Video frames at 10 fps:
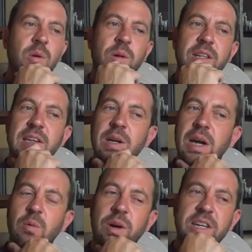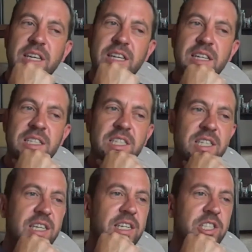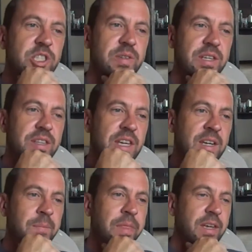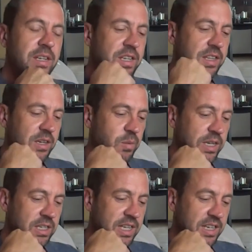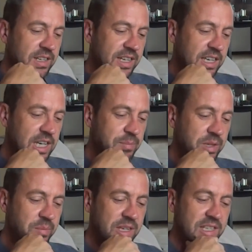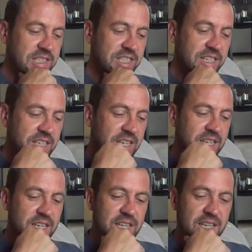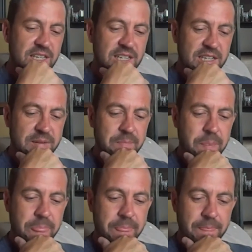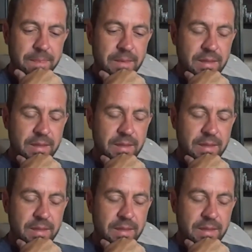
Well, I, I want to get into the injury thing. Do you think we could take like a couple of minutes? And um, sure.